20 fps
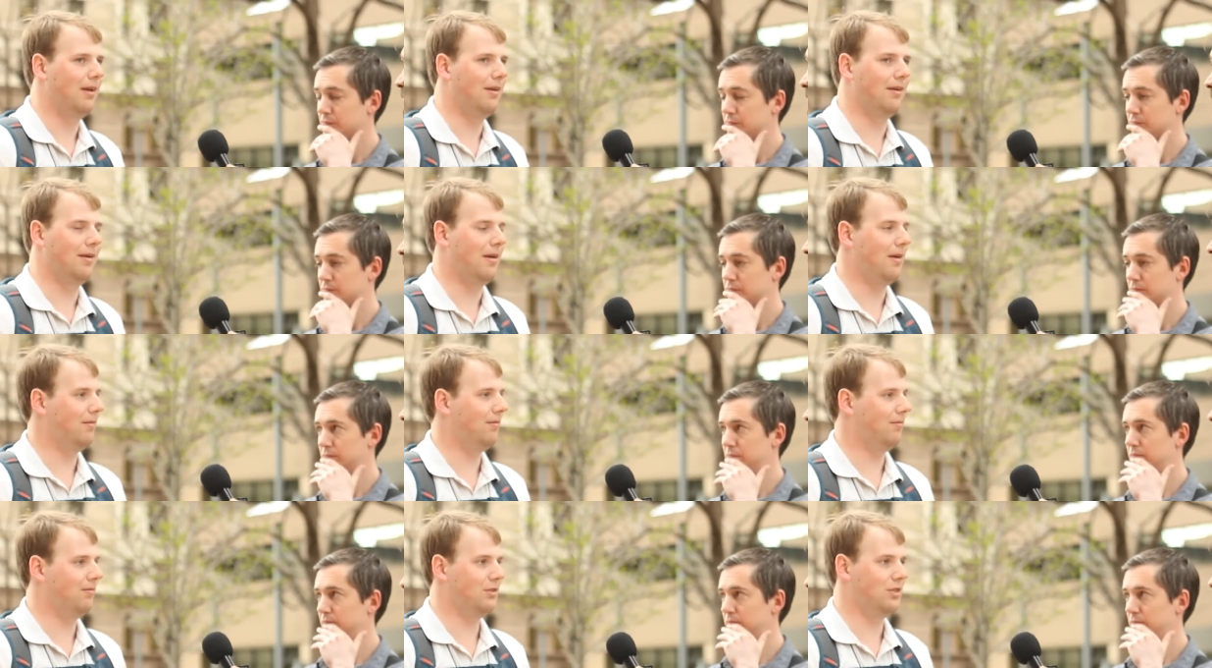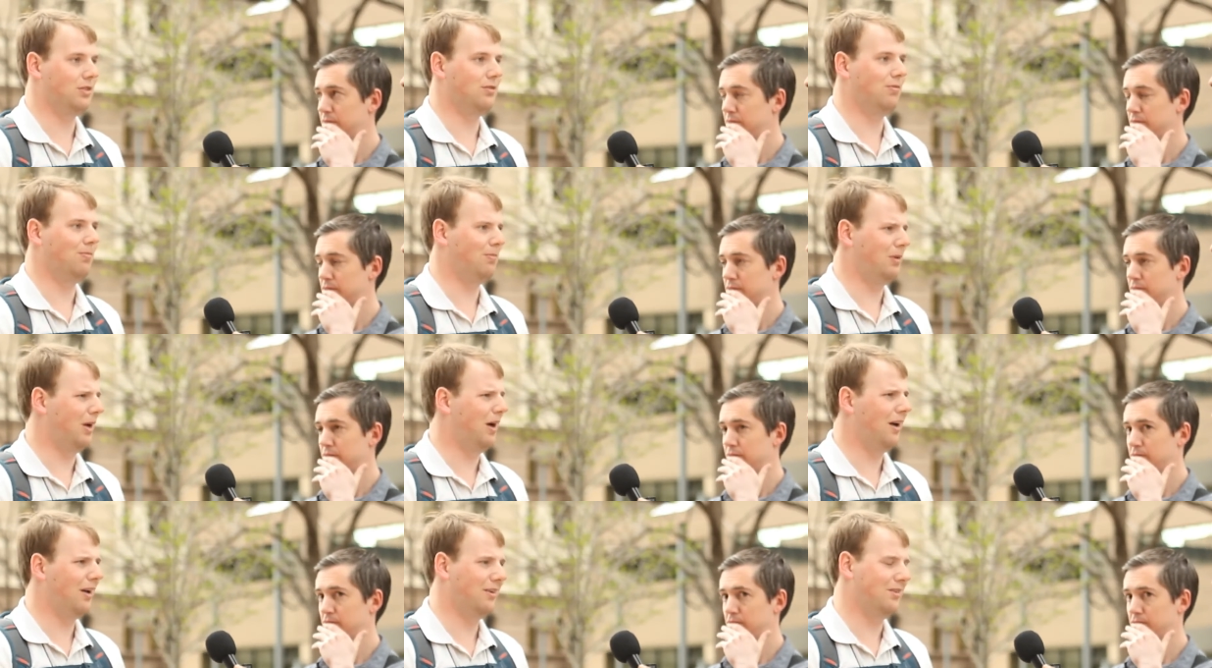Speaker 1: uh, it just
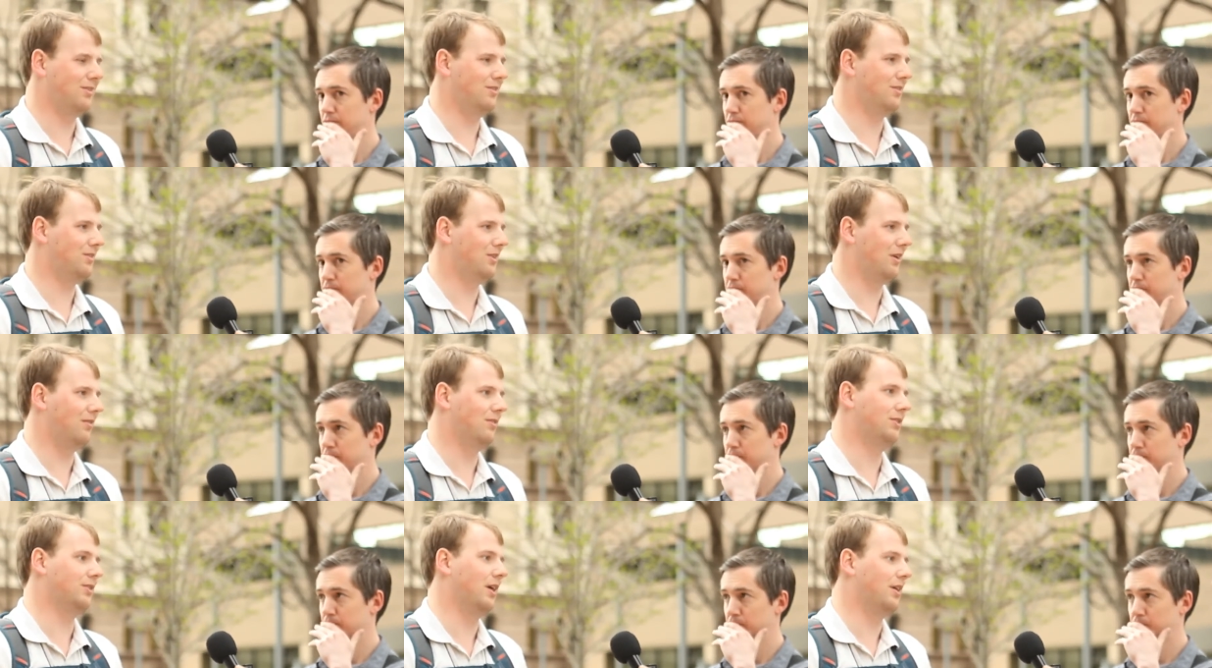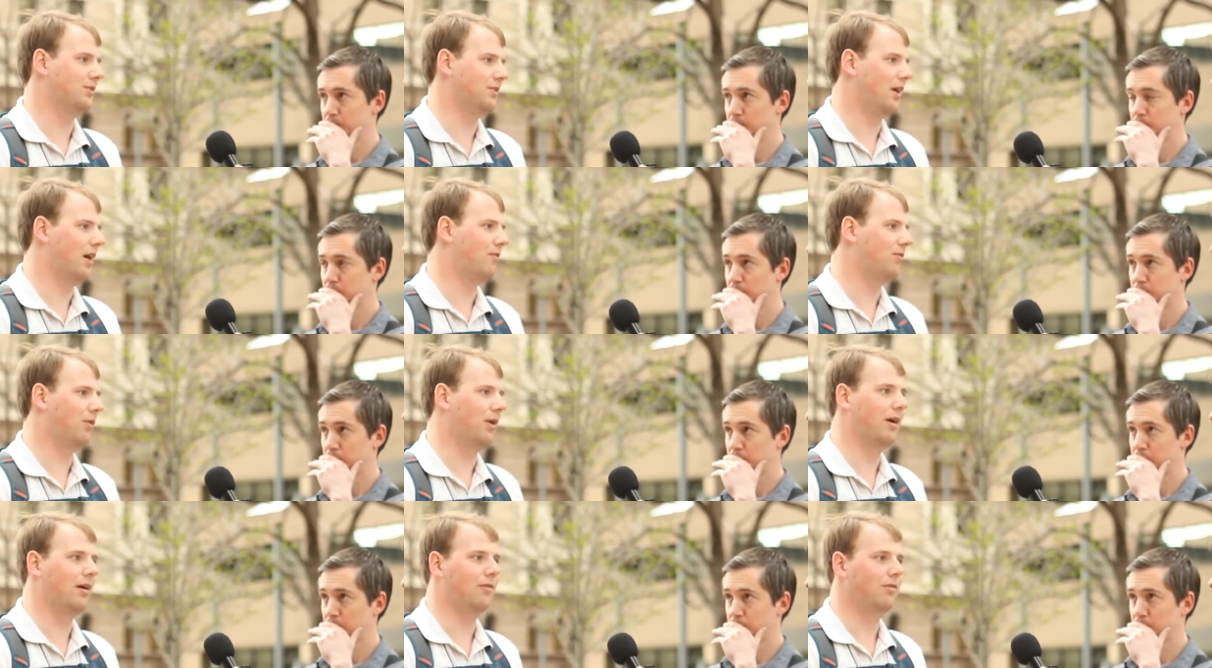beyond server-side
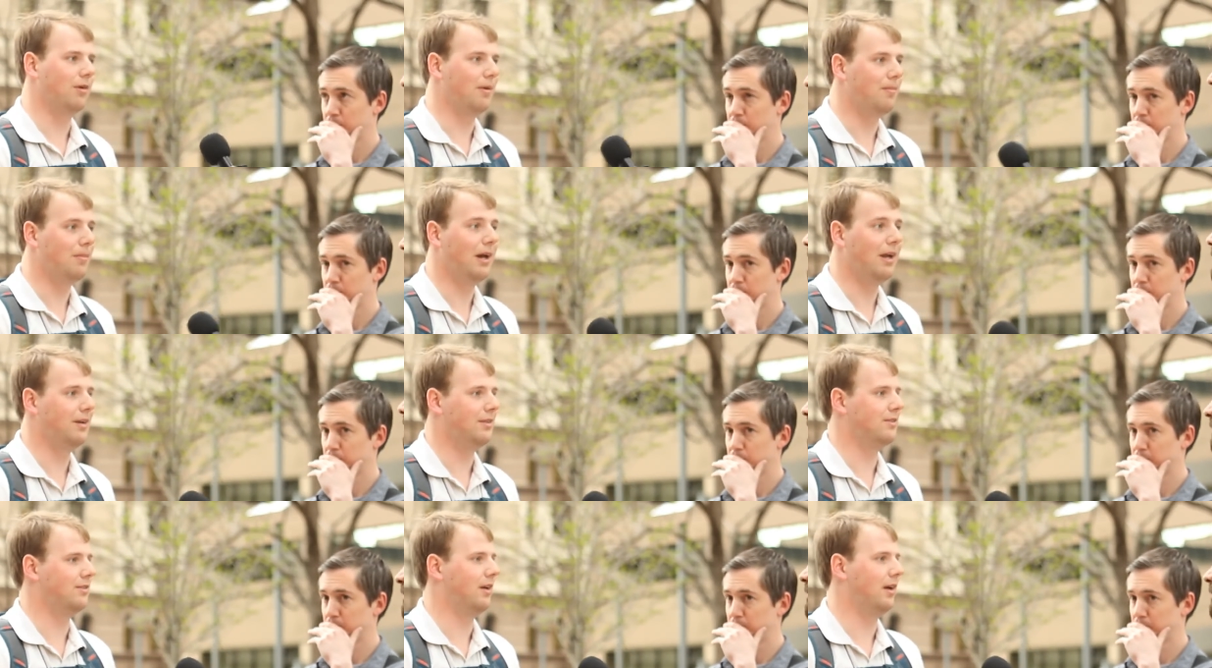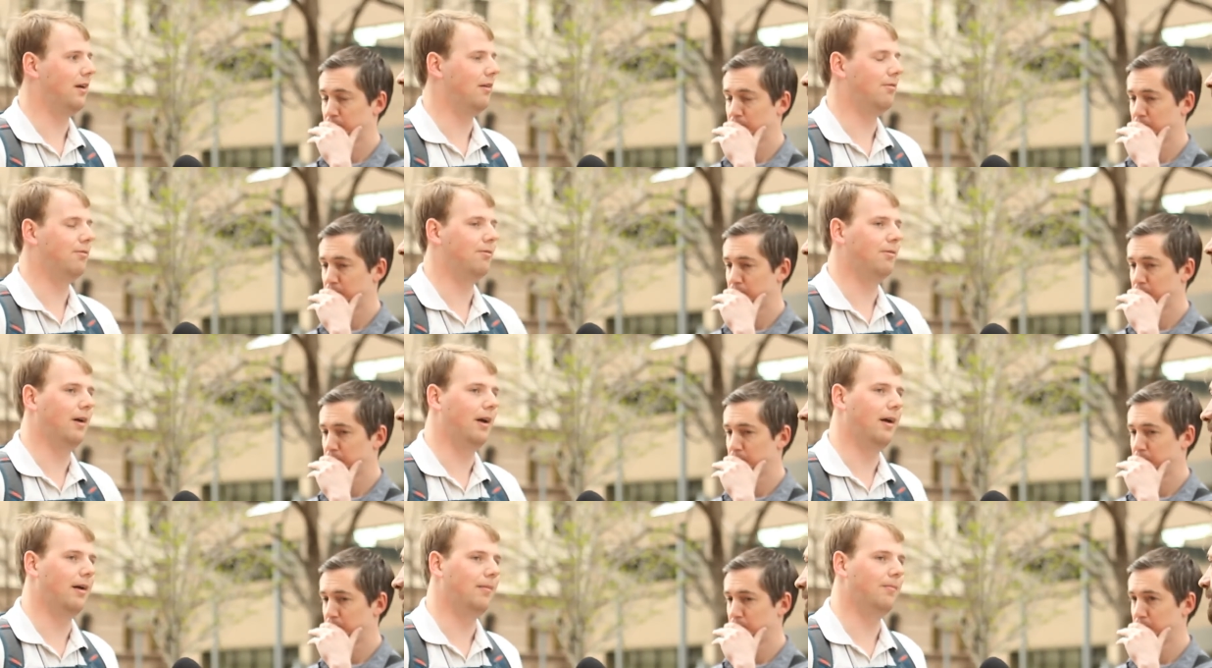software, for embedded stuff.
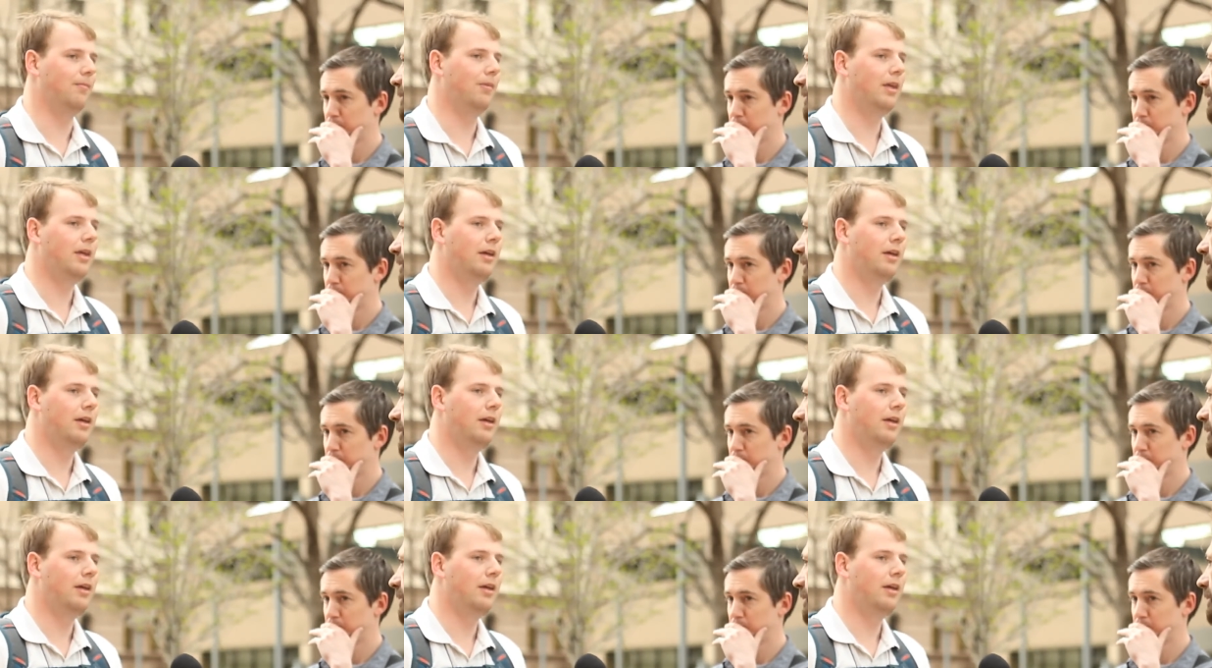Um,